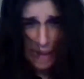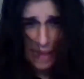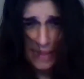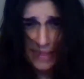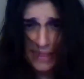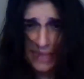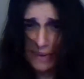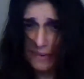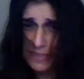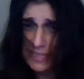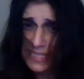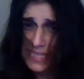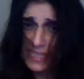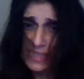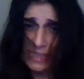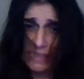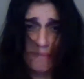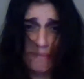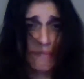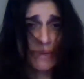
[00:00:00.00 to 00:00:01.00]
There is a
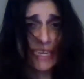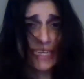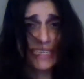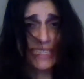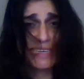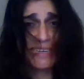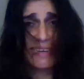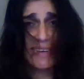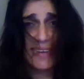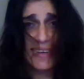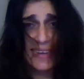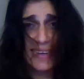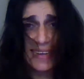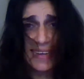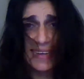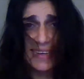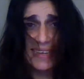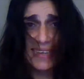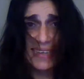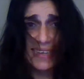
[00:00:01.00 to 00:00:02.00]
limit
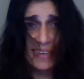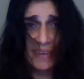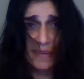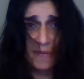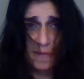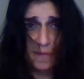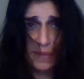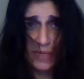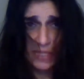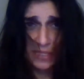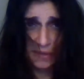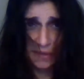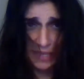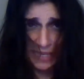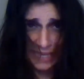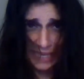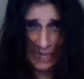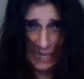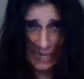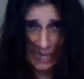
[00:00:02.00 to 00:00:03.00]
in
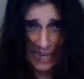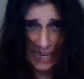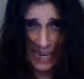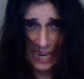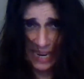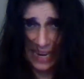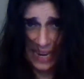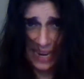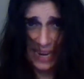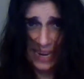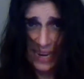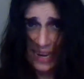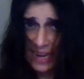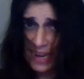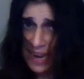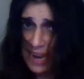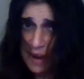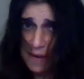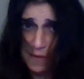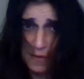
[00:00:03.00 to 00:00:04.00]
misery,
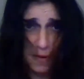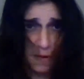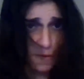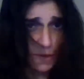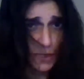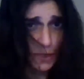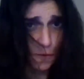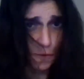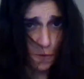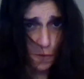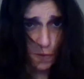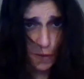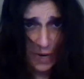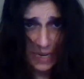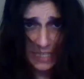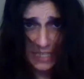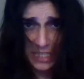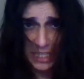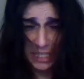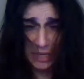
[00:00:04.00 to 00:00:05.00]
after which
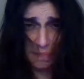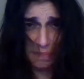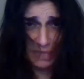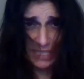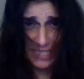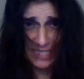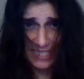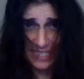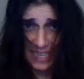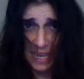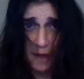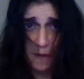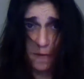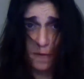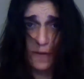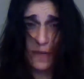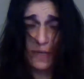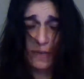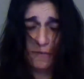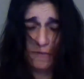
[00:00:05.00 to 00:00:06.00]
friendship
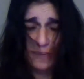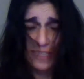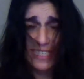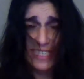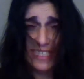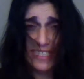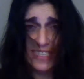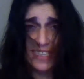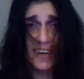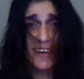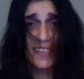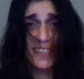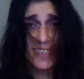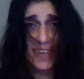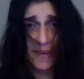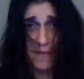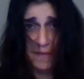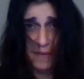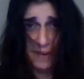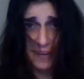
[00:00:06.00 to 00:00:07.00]
itself increases our
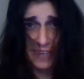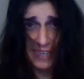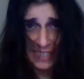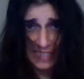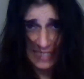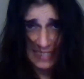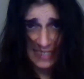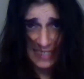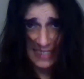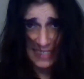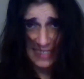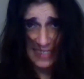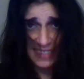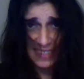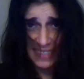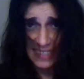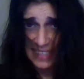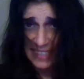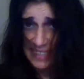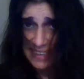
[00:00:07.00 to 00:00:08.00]
sufferings,
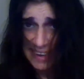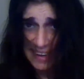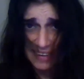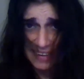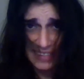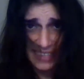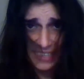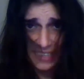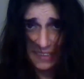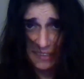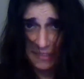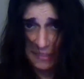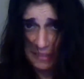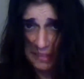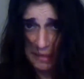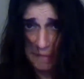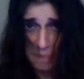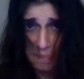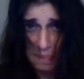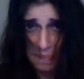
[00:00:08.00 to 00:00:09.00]
cannot heal
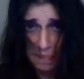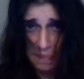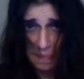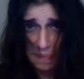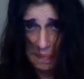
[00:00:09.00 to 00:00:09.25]
them.